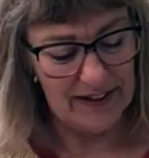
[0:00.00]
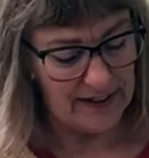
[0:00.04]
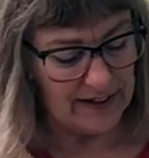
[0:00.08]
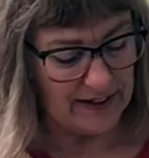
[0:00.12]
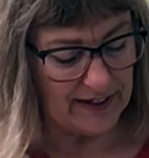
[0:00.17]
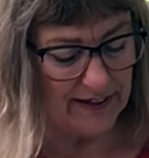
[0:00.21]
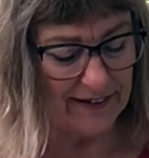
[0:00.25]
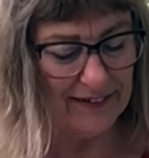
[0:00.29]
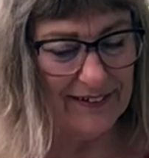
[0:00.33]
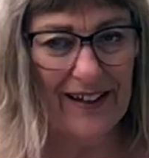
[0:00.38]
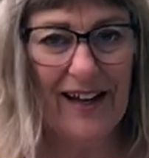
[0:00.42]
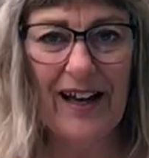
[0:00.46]

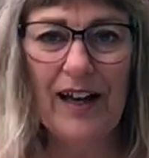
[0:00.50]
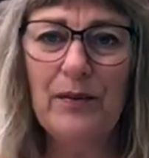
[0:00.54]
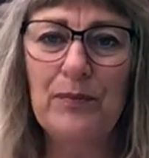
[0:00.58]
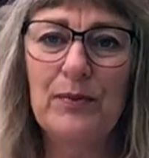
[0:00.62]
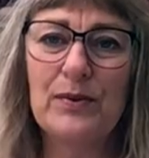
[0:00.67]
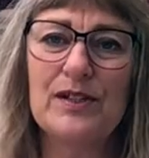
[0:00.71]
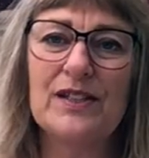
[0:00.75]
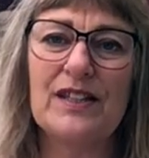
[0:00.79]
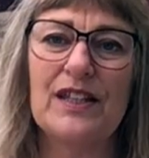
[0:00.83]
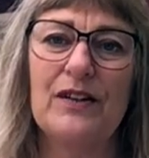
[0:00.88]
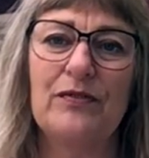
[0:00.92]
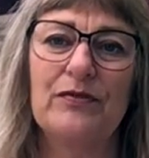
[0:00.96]
And I
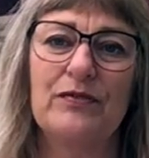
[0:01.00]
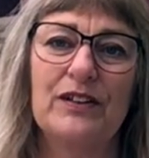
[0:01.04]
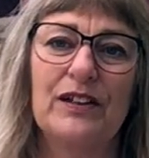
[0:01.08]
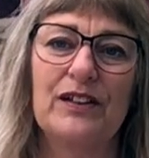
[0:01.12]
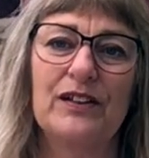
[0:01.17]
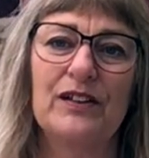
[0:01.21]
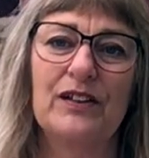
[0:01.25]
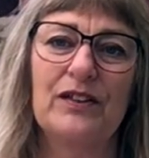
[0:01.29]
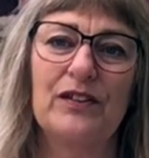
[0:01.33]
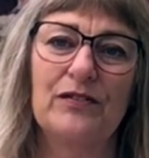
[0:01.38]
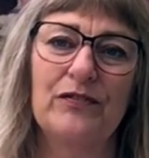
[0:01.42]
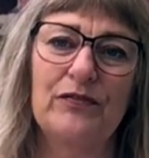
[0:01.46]
was
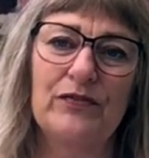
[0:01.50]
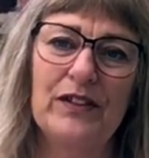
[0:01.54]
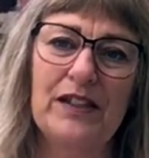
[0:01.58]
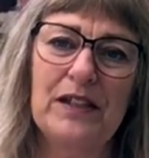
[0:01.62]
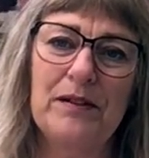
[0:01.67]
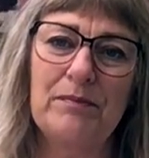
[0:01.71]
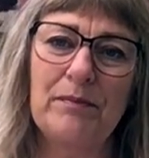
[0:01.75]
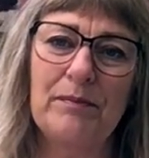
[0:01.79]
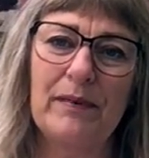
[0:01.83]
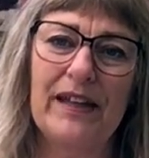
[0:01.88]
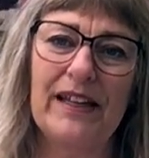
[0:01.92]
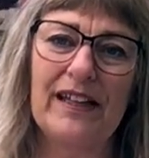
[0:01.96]
gifted the
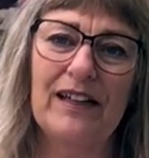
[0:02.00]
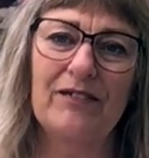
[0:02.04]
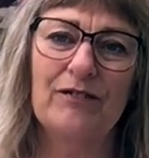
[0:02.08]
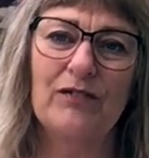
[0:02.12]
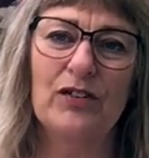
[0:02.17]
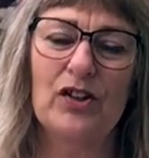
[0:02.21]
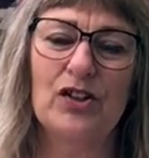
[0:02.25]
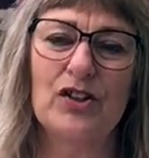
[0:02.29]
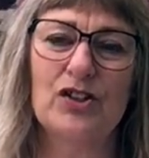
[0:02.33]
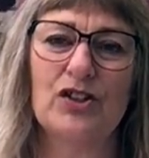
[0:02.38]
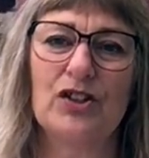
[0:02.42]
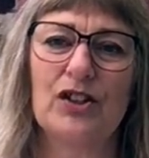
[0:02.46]
female
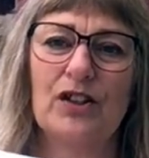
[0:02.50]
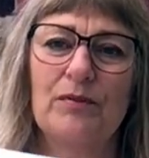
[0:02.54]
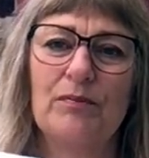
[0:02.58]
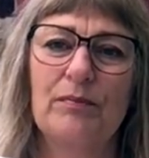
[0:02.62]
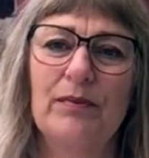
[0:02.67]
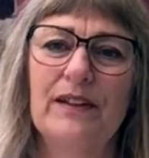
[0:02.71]
version,